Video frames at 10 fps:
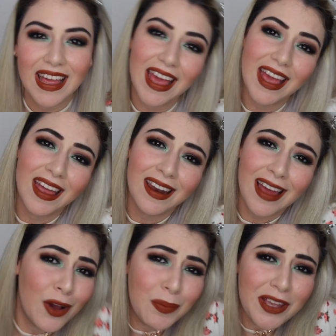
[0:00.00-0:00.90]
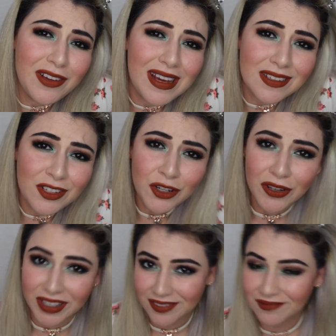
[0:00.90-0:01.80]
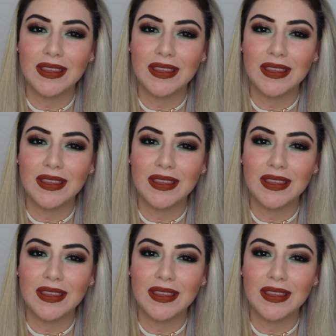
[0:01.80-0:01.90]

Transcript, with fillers: and I hope that you guys enjoy.